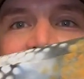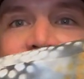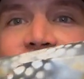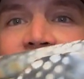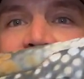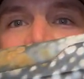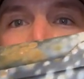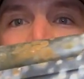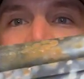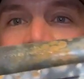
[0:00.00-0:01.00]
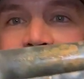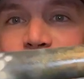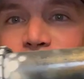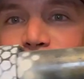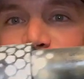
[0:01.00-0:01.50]
We've got the white
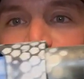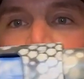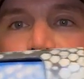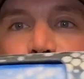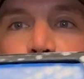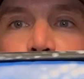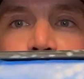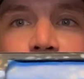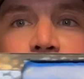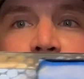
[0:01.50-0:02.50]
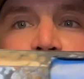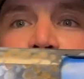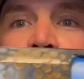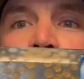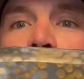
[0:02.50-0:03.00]
with the
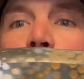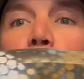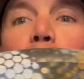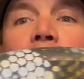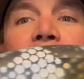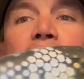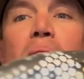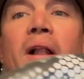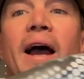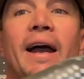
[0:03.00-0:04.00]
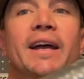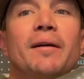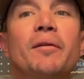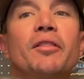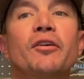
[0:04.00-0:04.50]
orange, with the black
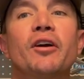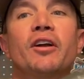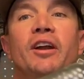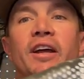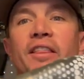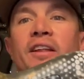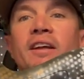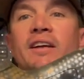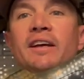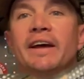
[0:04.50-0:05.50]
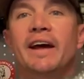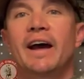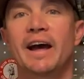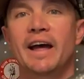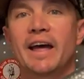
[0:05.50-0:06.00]
coming through underneath,
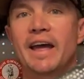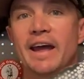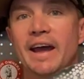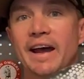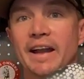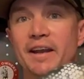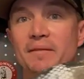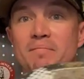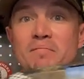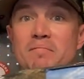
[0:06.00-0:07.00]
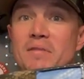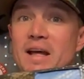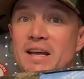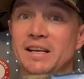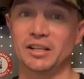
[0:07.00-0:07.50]
and
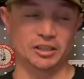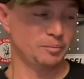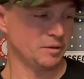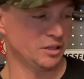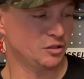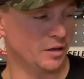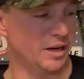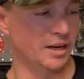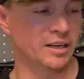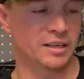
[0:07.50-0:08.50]
I think it looks pretty sweet.